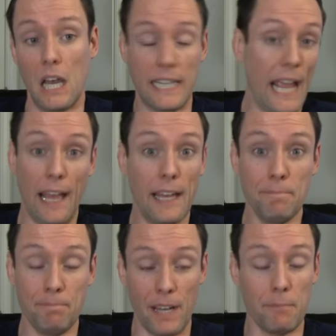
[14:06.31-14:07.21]

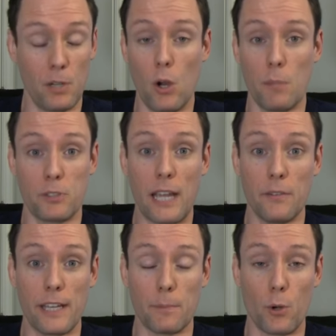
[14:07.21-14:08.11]
Again, I know I'm
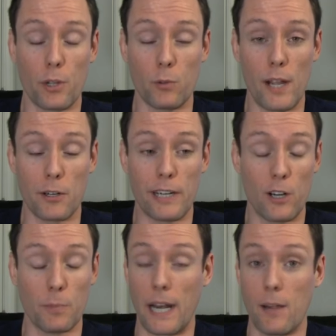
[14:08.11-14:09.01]
sounding like a broken record
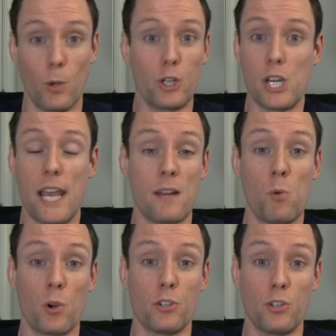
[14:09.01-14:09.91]
here, but I wish he had
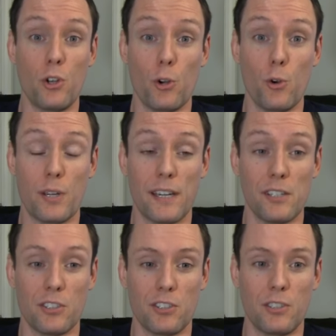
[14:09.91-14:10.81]
more to do
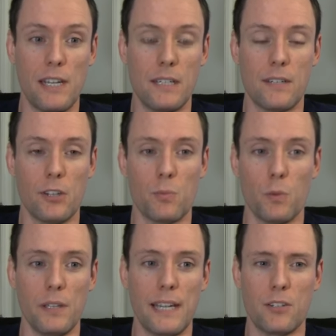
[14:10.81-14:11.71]
because he
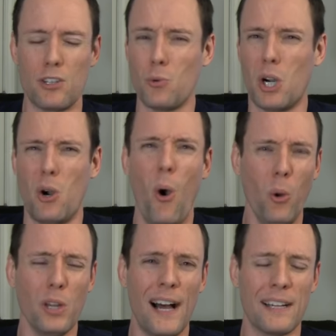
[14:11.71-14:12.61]
doesn't really get to do a
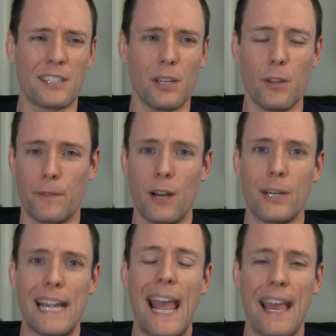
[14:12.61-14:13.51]
whole lot until the
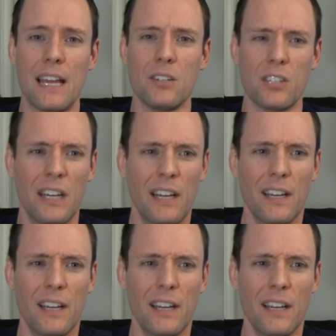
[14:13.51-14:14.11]
very end.